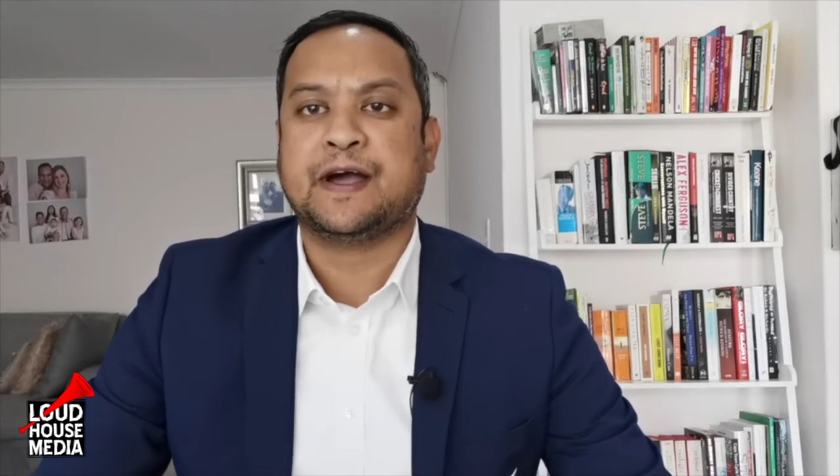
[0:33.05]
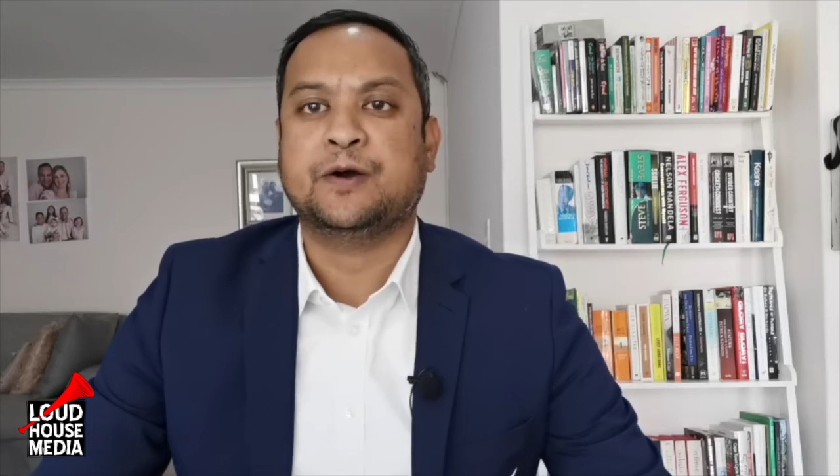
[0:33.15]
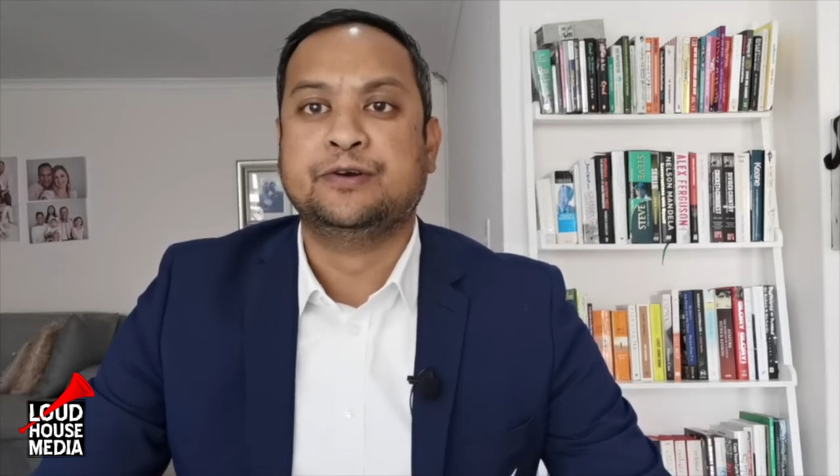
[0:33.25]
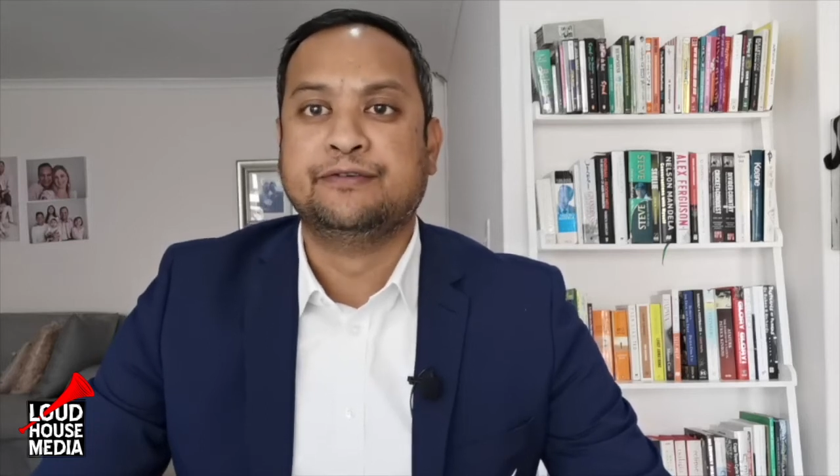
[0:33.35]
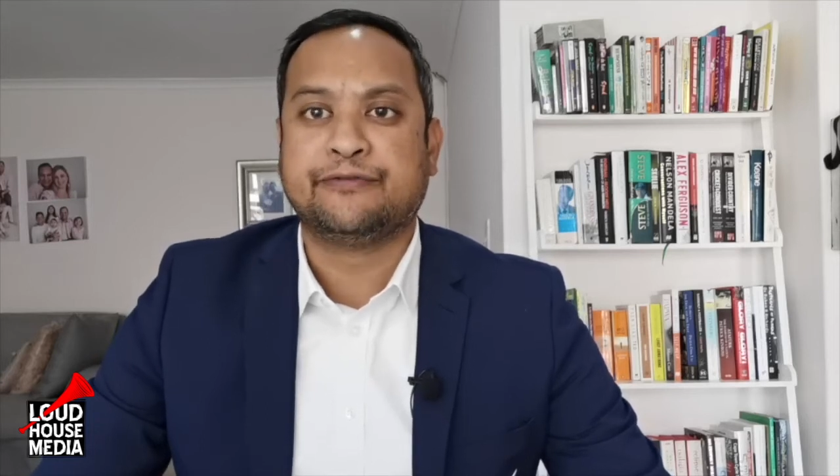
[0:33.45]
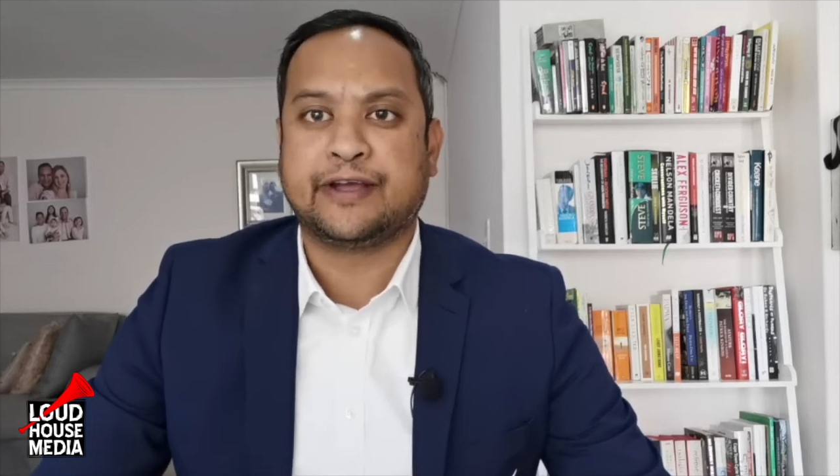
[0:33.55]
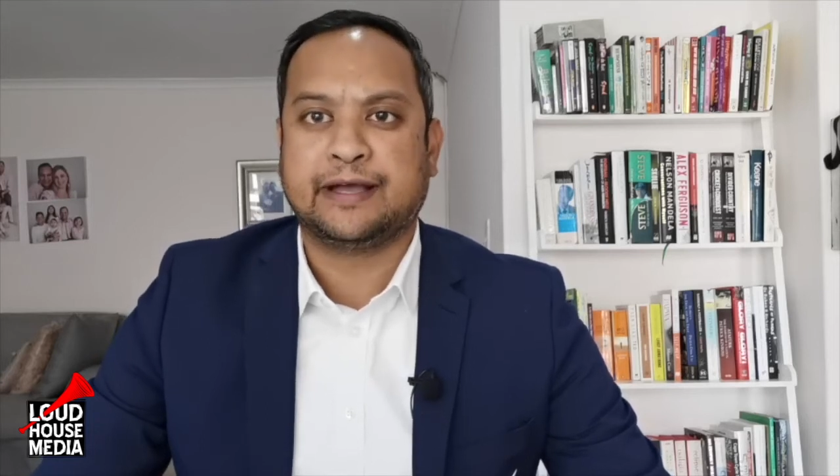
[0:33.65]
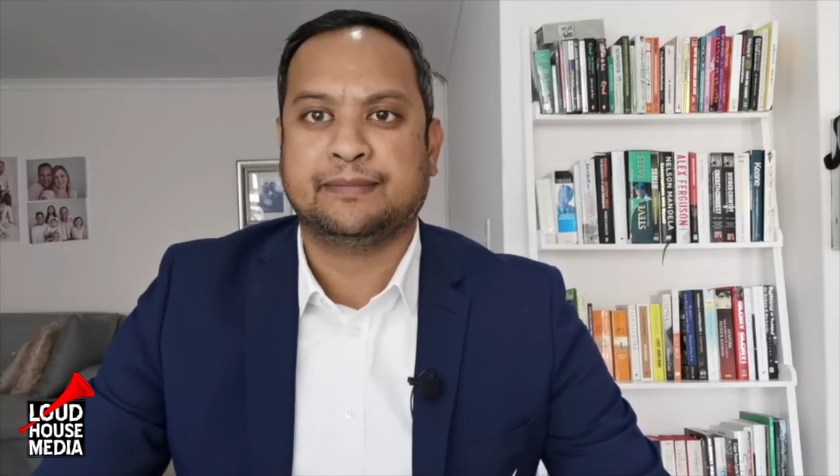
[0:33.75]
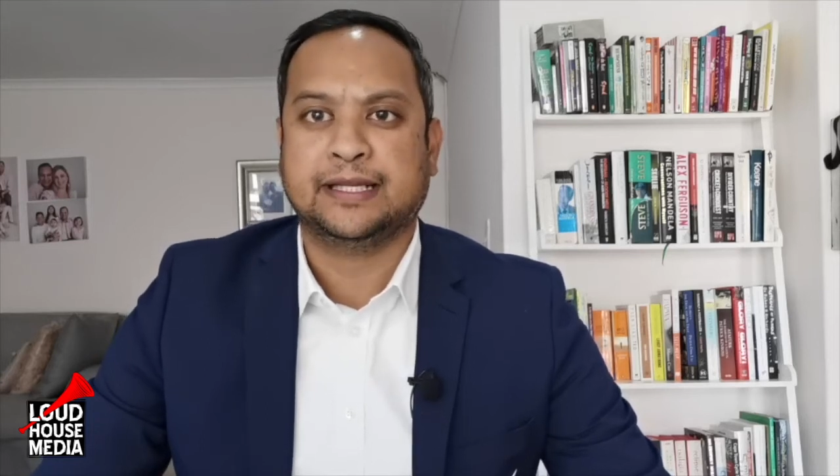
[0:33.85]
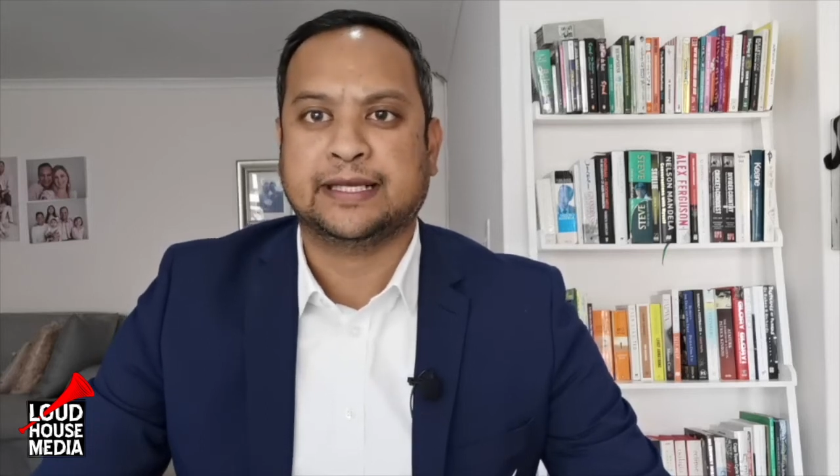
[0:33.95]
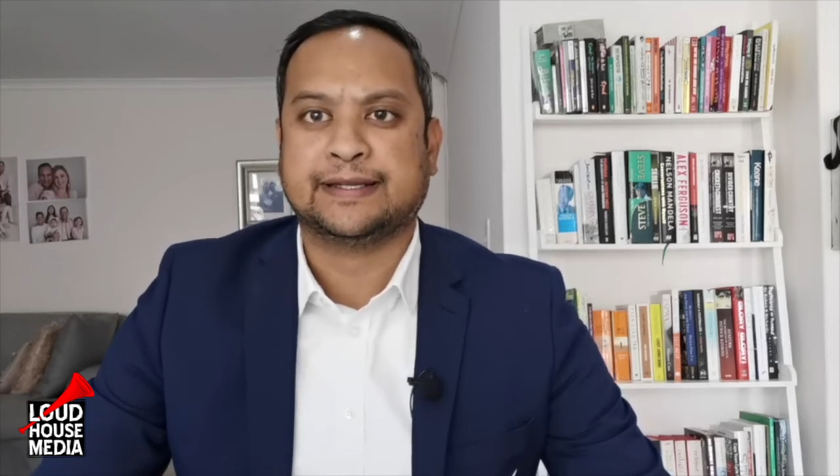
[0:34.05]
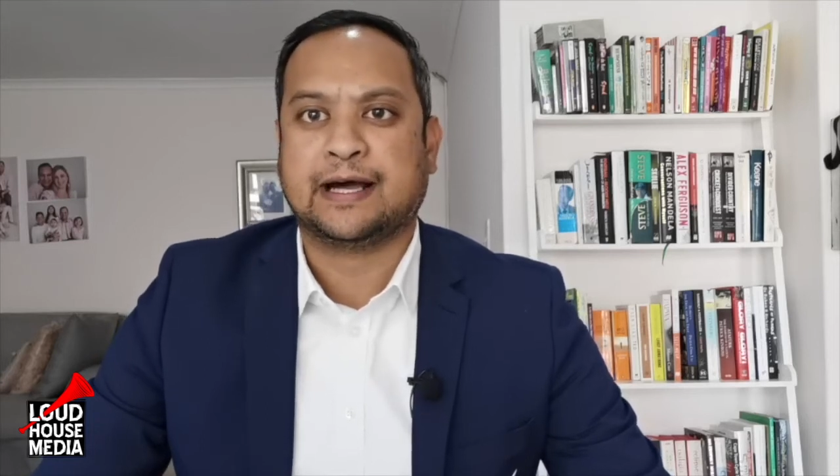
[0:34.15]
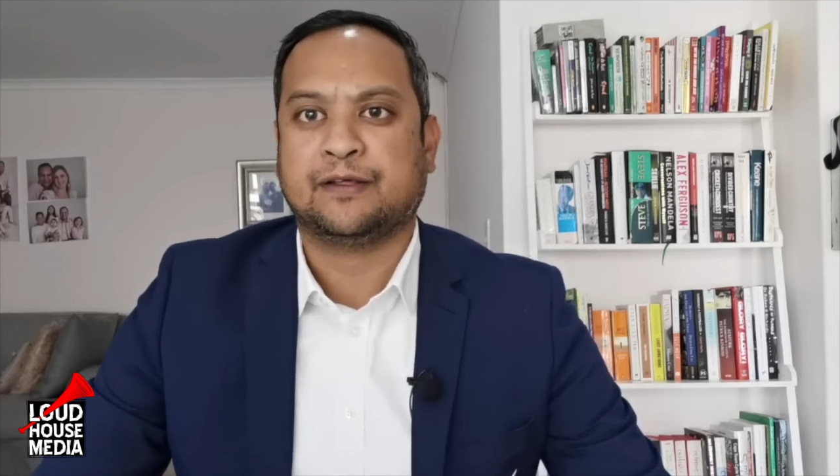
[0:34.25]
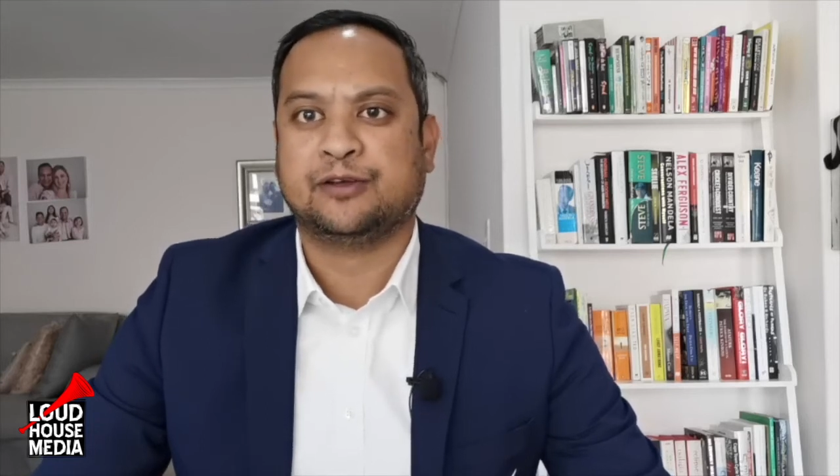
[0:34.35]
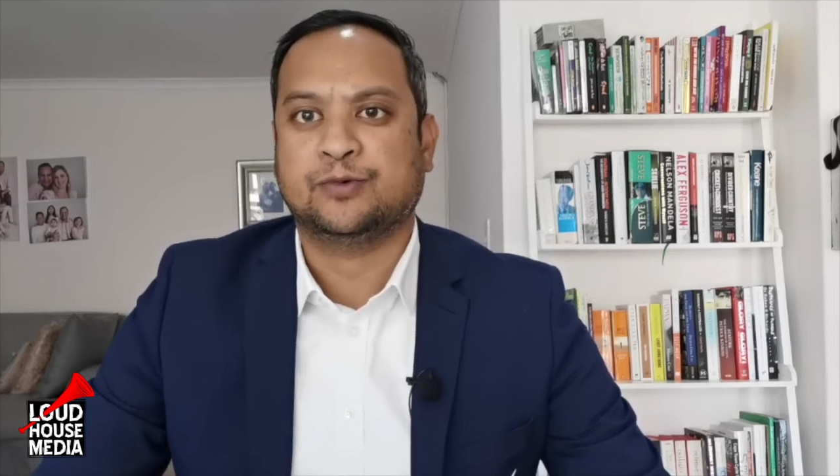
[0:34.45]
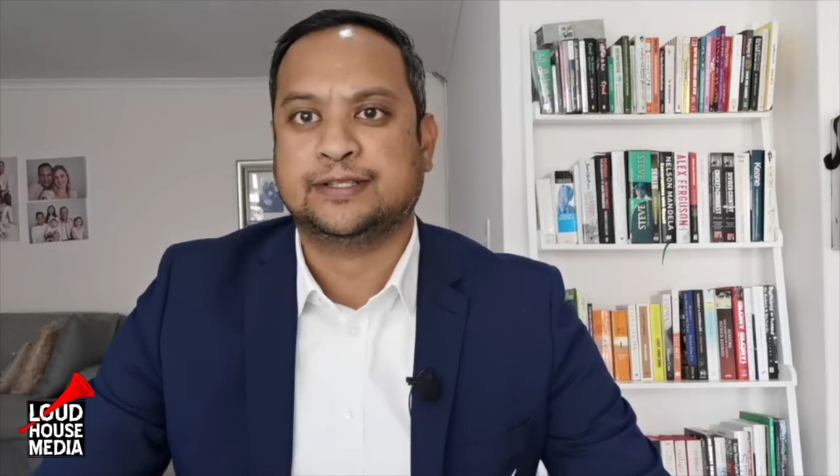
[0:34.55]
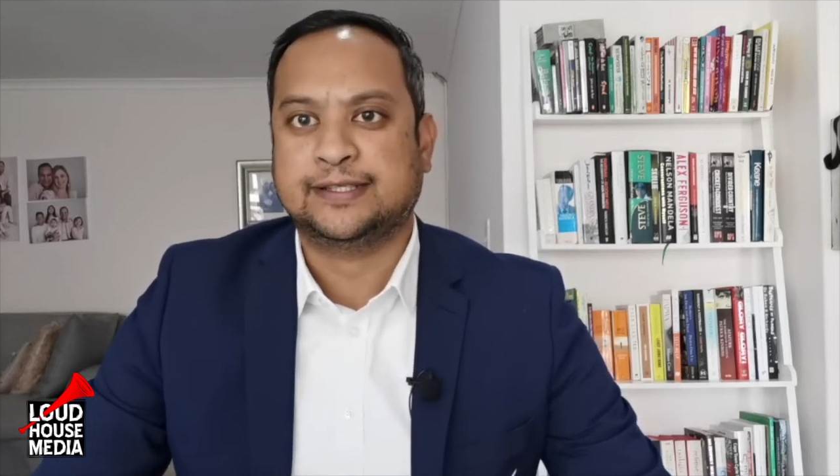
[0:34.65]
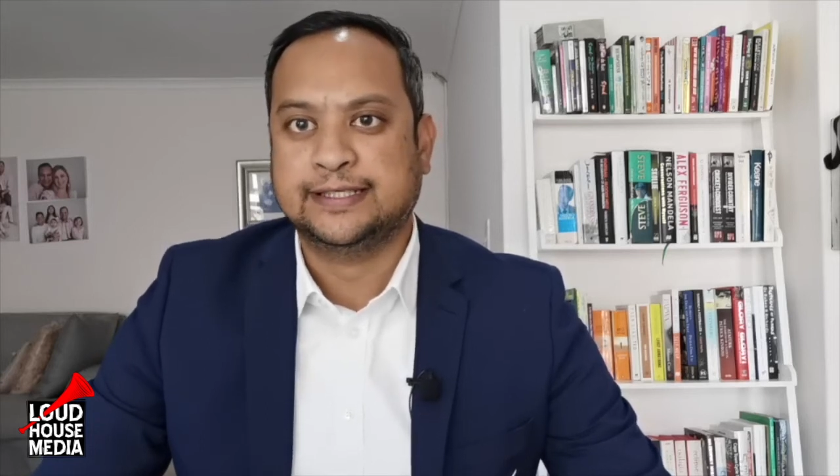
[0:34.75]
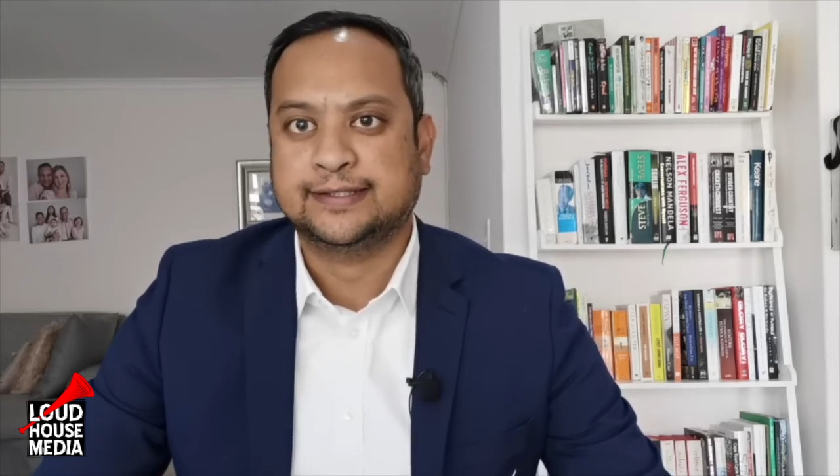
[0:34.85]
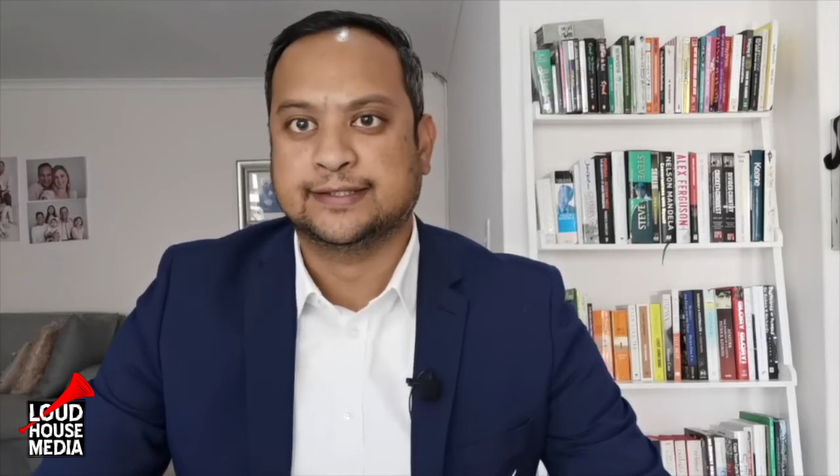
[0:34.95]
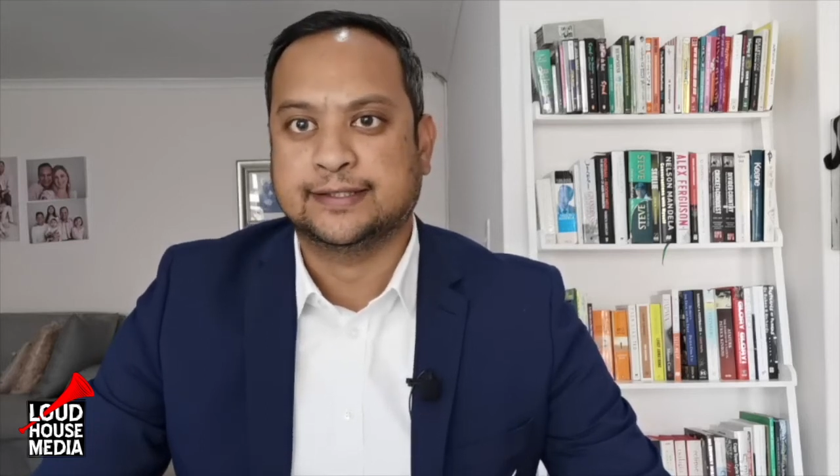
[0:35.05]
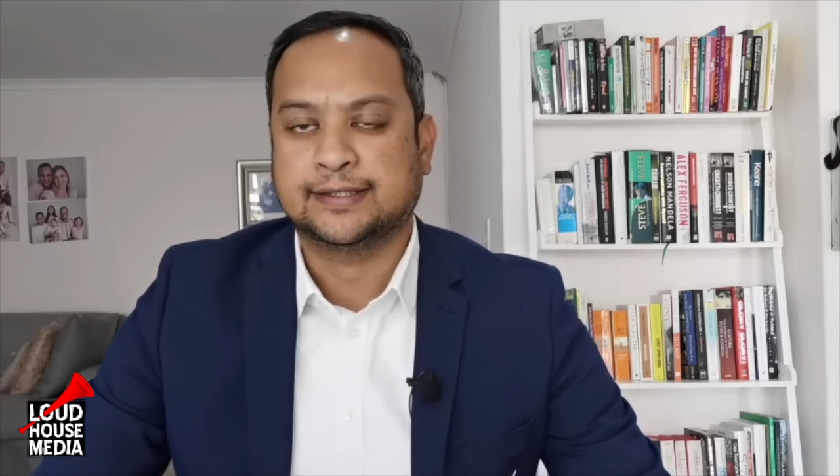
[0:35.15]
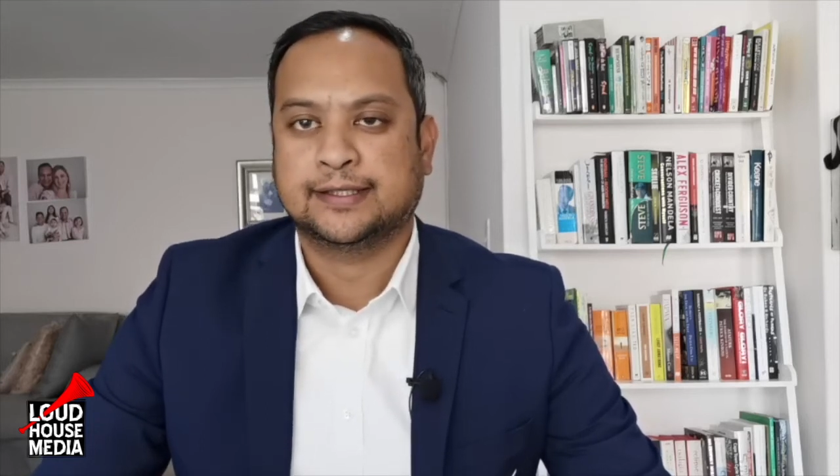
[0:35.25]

own family and how they were treated.